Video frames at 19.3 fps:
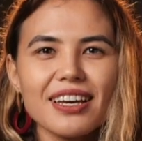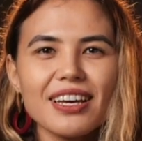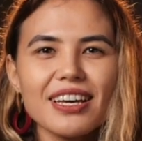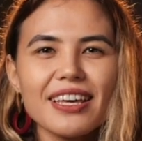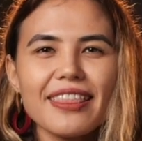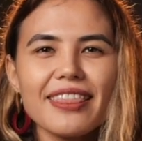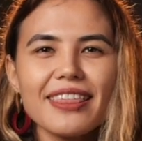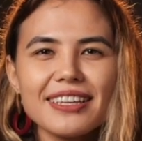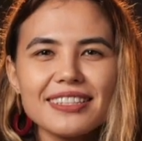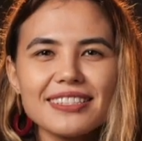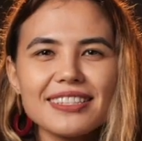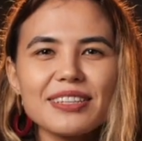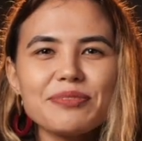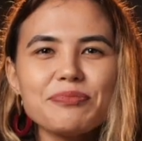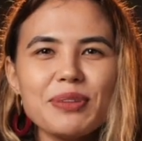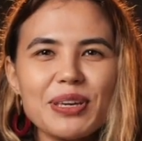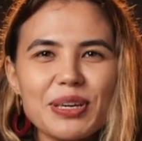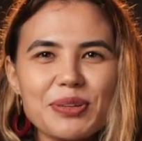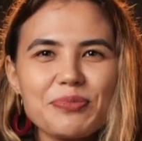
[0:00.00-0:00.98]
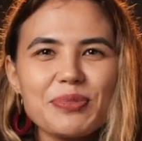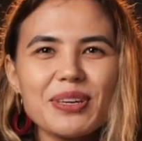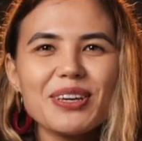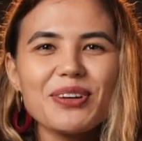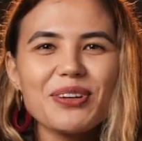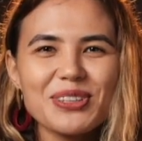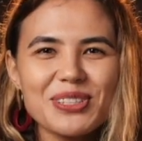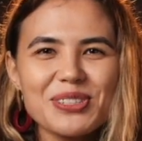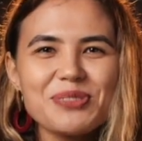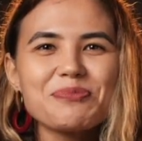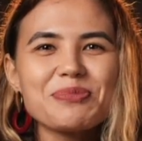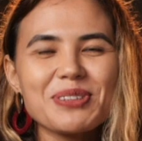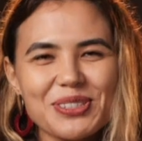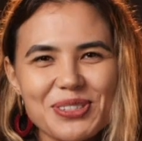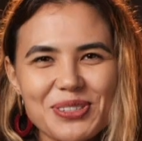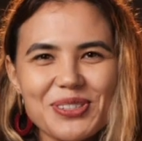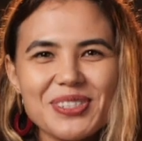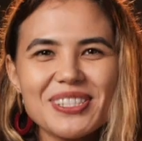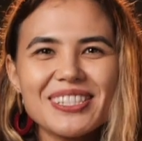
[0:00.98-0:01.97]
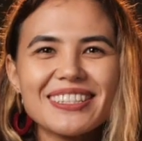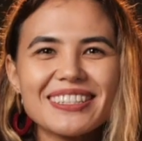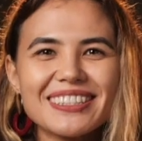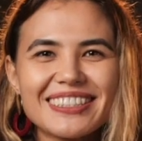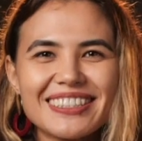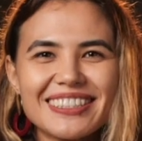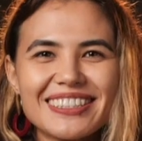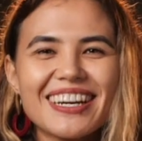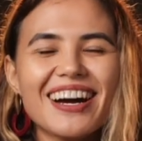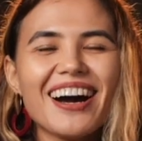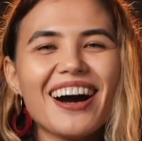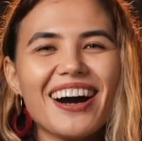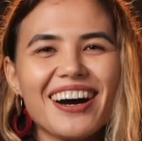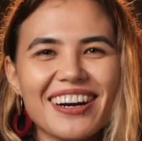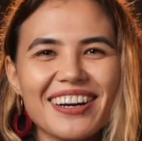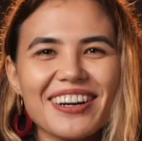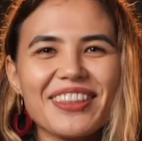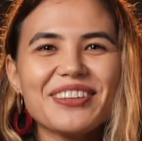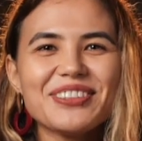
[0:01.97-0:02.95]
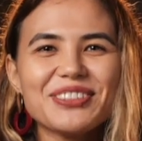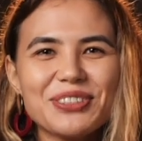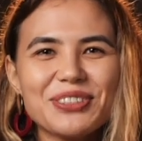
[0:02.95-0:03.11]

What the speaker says: us through this setup and show us how he achieved this look.